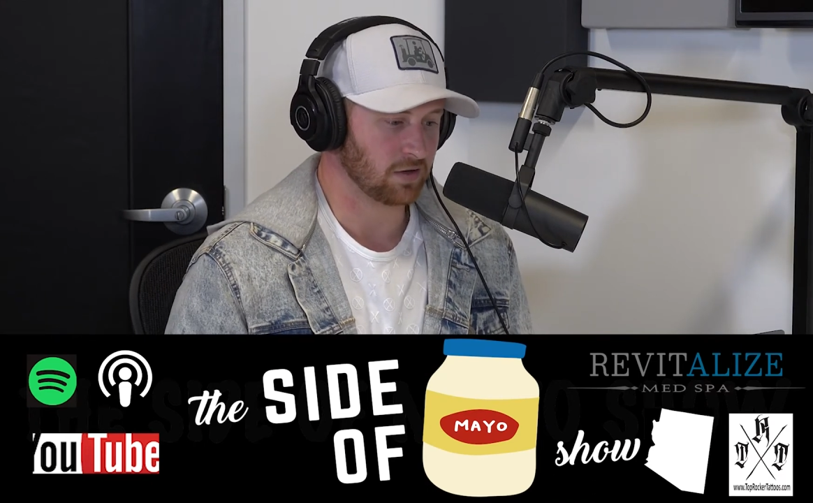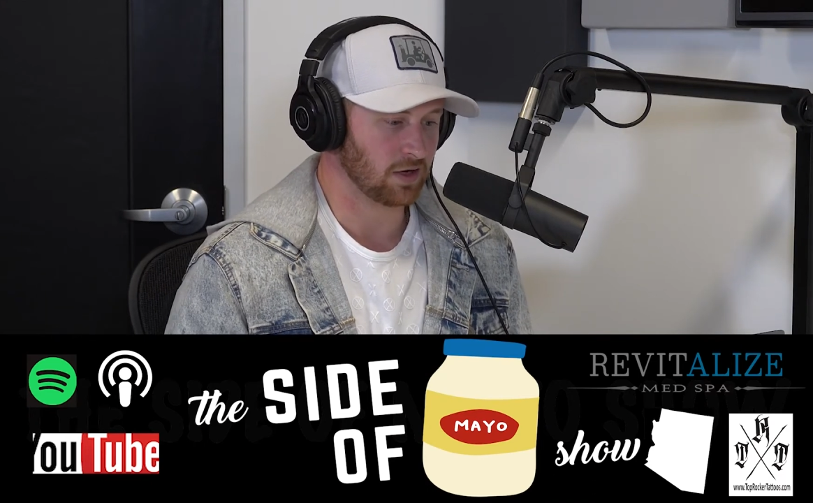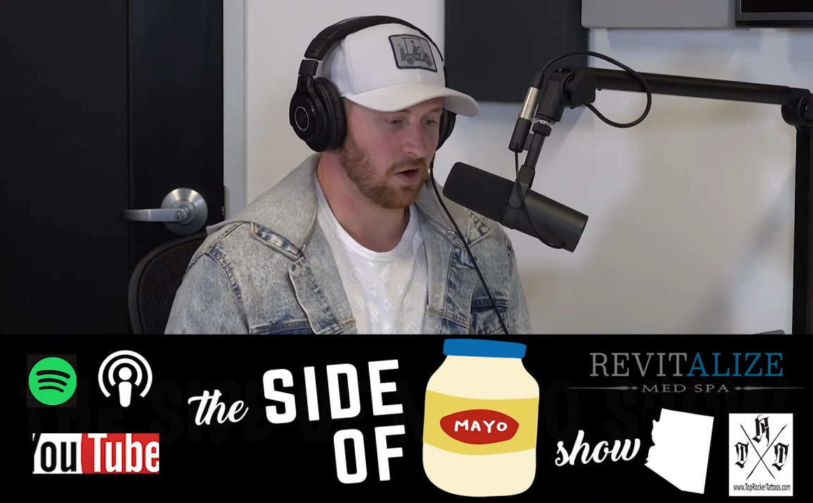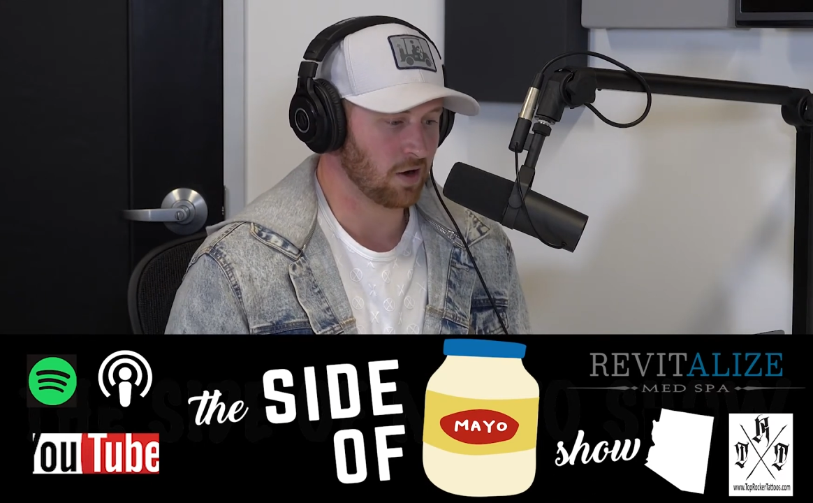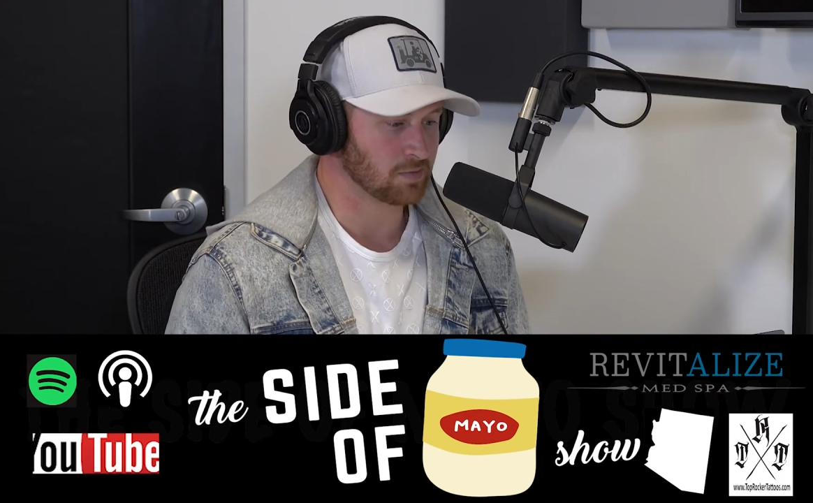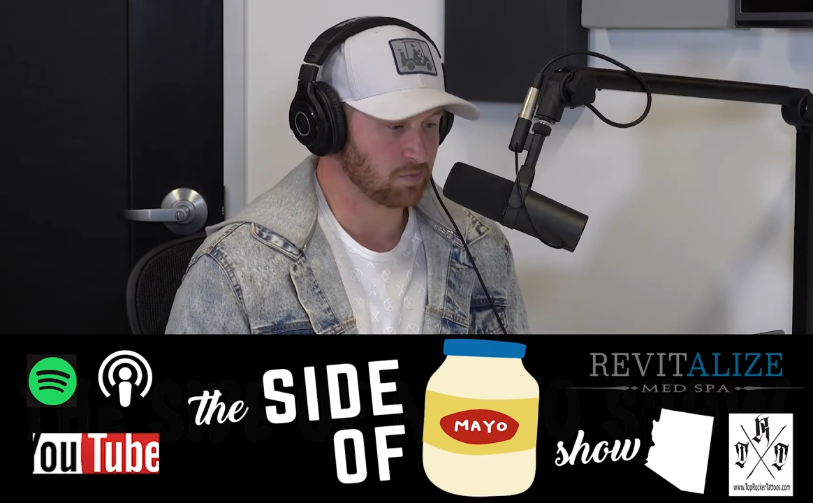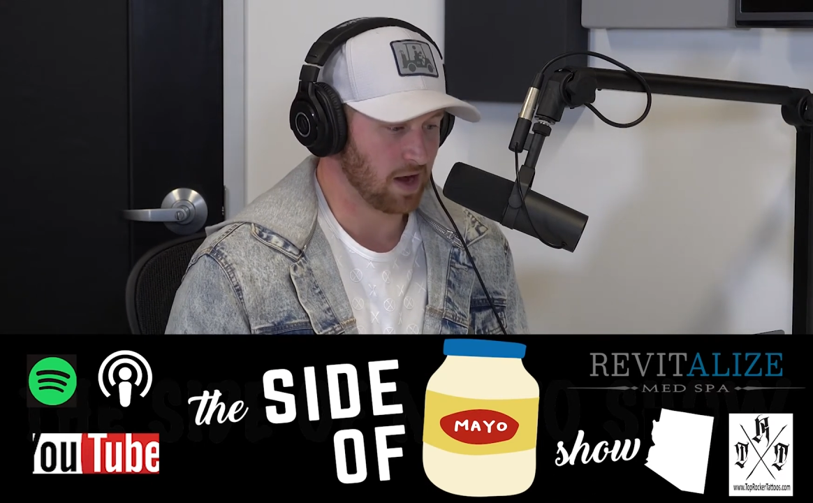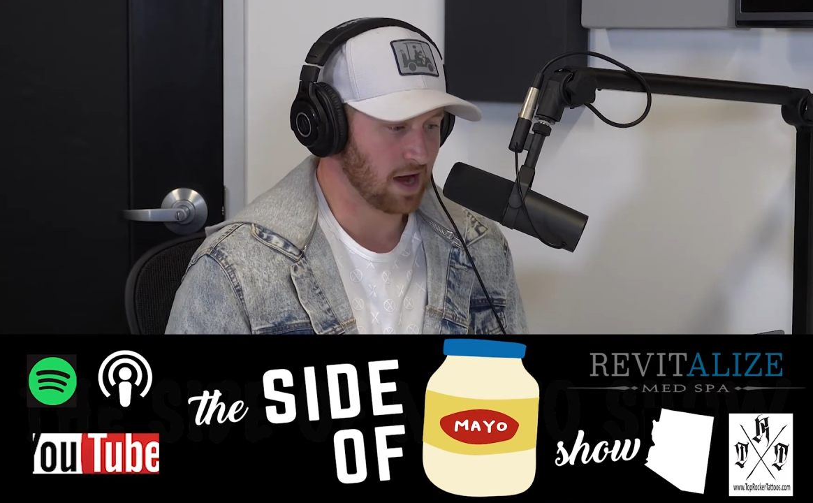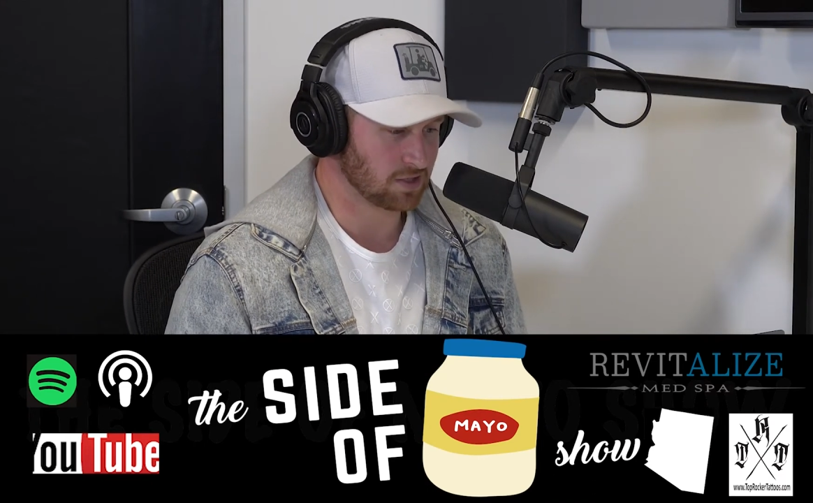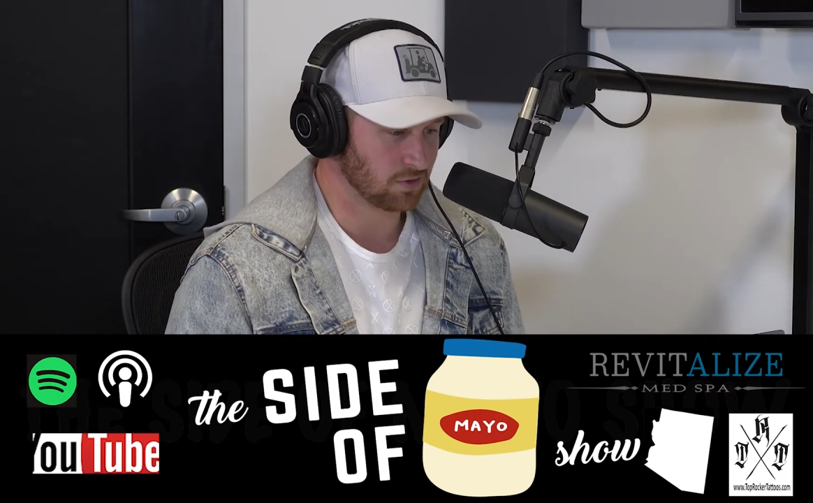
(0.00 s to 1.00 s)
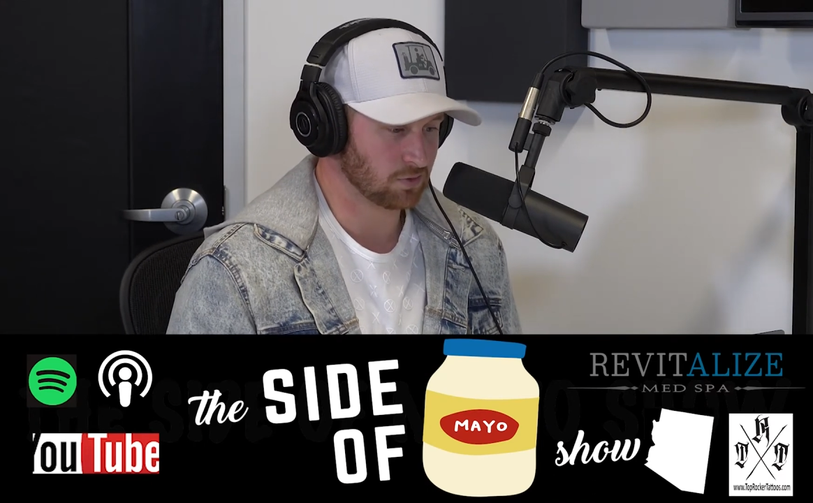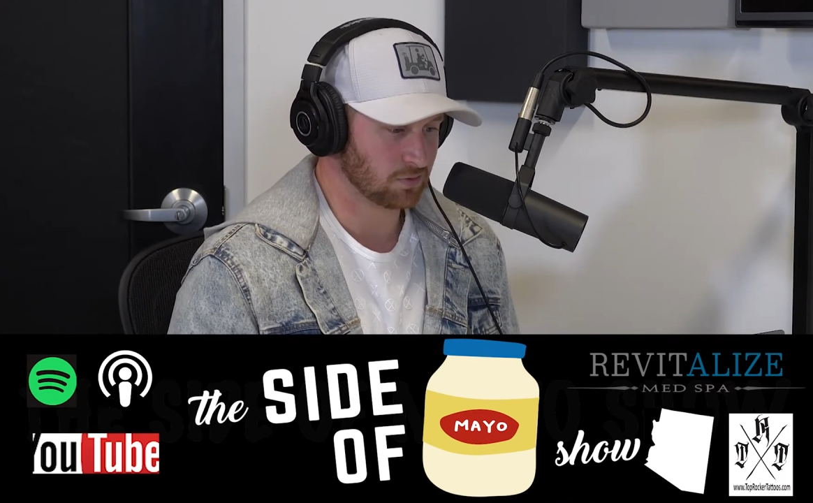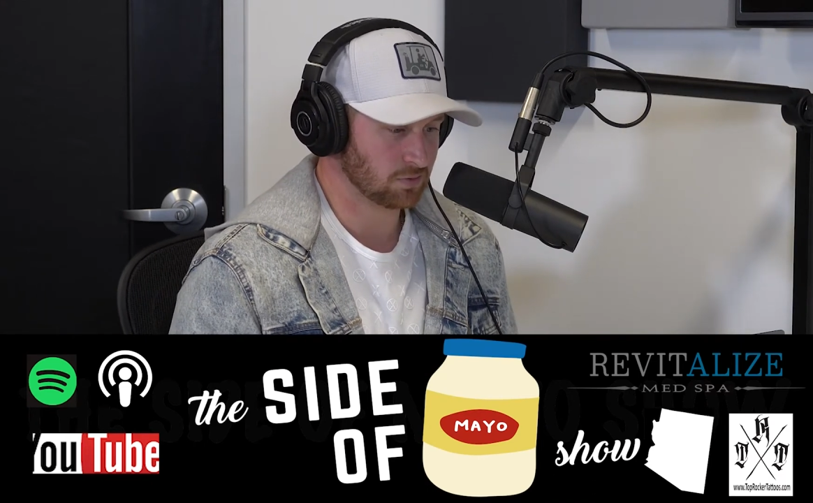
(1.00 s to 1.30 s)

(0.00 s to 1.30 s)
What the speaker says: it all comes back to,